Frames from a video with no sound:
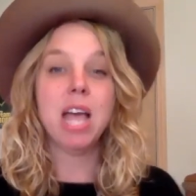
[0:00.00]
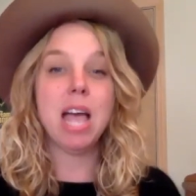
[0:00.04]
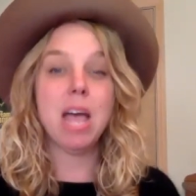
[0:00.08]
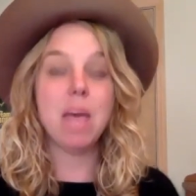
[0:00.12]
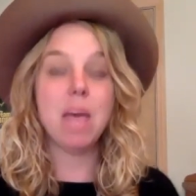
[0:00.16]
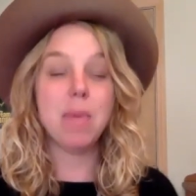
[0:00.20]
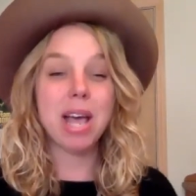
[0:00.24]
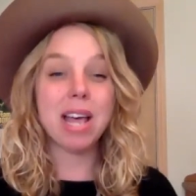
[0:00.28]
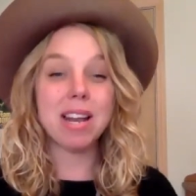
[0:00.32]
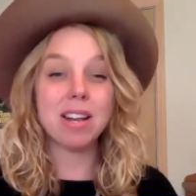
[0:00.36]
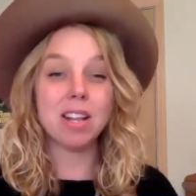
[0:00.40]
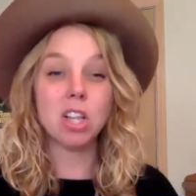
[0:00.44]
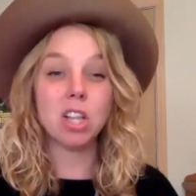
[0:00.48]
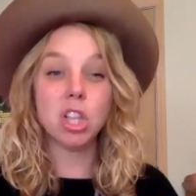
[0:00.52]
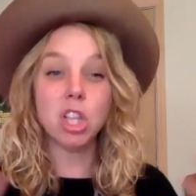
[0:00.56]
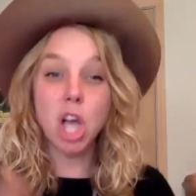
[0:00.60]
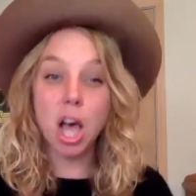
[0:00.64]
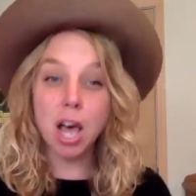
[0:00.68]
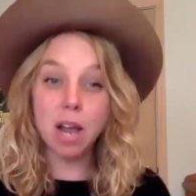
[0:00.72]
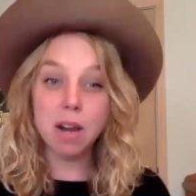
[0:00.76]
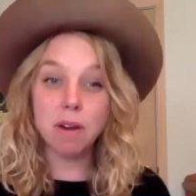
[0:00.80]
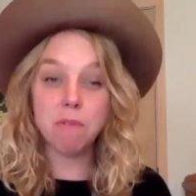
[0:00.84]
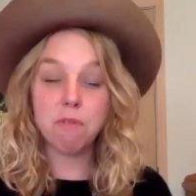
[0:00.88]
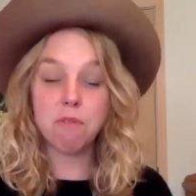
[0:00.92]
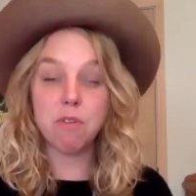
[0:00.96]
and we had a
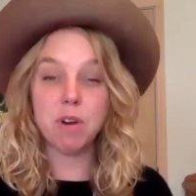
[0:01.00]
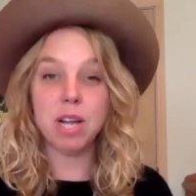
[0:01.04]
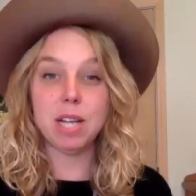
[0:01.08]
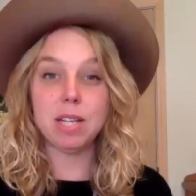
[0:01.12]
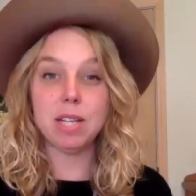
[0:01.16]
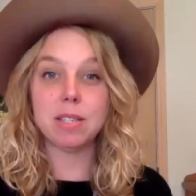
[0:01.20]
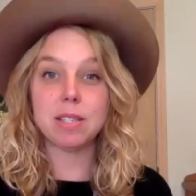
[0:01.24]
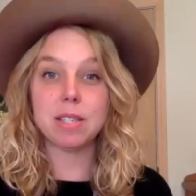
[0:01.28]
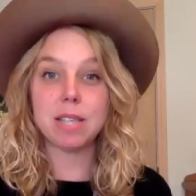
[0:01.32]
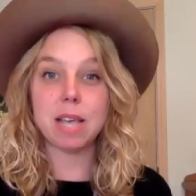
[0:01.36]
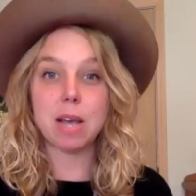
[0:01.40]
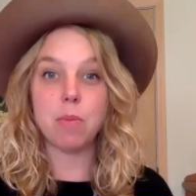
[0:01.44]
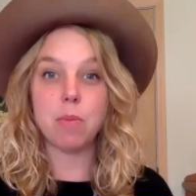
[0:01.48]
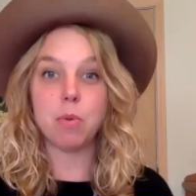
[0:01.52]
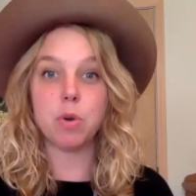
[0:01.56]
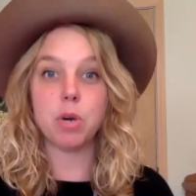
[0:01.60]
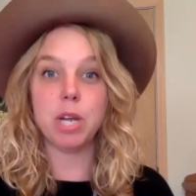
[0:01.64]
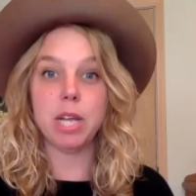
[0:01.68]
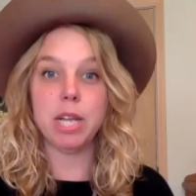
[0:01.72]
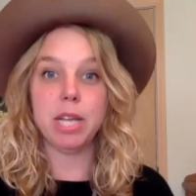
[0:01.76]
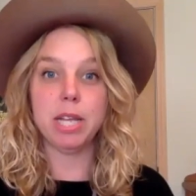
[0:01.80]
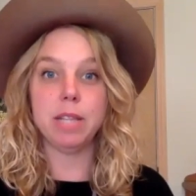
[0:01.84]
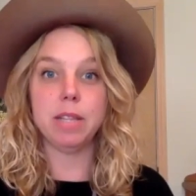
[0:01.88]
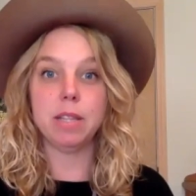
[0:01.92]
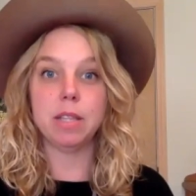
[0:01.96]
lot of friends that were
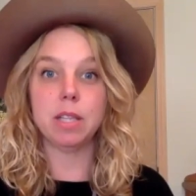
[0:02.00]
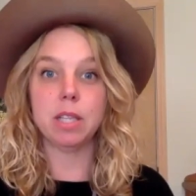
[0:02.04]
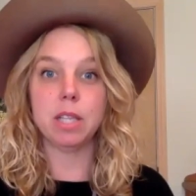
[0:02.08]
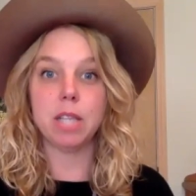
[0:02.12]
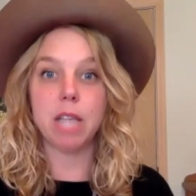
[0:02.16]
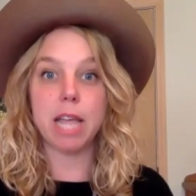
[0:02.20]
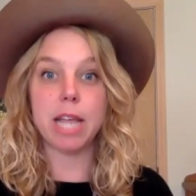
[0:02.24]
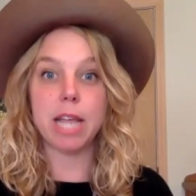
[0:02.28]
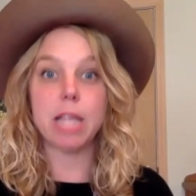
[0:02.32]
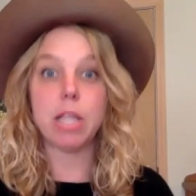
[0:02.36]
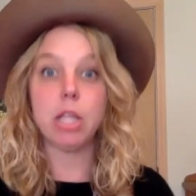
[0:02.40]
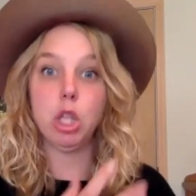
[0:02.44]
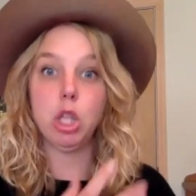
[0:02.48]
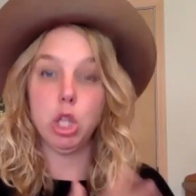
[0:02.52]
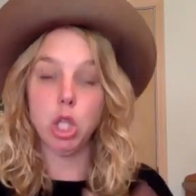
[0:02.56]
in the like